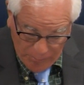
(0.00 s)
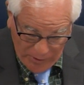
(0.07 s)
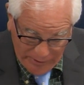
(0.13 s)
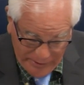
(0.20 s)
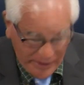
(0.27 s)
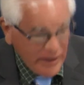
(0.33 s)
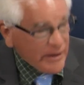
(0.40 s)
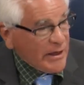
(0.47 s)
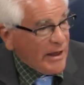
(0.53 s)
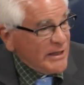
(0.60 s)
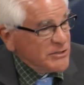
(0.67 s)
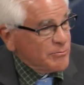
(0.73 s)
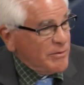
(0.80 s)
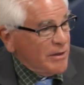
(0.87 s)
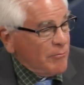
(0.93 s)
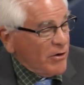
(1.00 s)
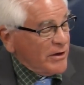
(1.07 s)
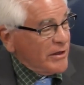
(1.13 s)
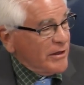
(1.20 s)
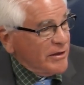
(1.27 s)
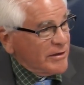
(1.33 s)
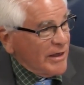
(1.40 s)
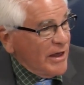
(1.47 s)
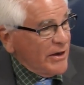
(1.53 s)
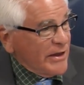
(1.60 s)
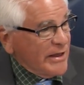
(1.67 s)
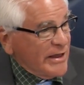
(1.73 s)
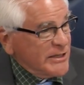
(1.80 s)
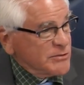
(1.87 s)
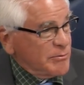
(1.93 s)
Monongalia
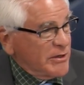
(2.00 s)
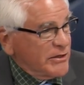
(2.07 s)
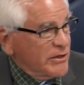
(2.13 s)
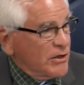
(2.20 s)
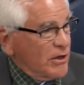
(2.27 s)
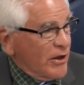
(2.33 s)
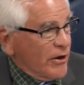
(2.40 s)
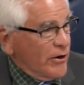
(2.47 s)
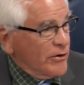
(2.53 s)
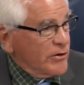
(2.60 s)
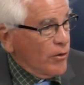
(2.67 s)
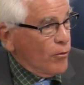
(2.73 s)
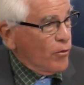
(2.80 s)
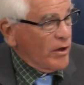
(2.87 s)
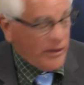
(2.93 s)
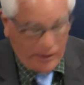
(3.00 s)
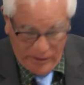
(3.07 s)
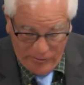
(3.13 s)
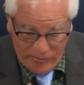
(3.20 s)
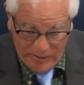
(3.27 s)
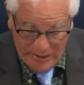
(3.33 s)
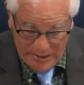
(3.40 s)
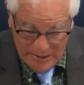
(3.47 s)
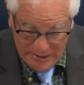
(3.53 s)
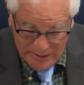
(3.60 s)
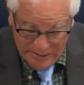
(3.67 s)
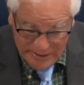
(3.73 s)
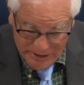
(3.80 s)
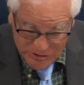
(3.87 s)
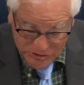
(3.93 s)
County has been declared one of the
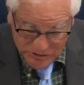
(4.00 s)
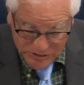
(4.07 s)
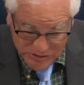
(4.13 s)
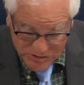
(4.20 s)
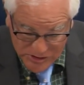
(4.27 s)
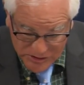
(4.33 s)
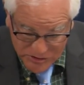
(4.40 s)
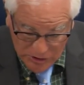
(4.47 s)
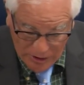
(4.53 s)
nation's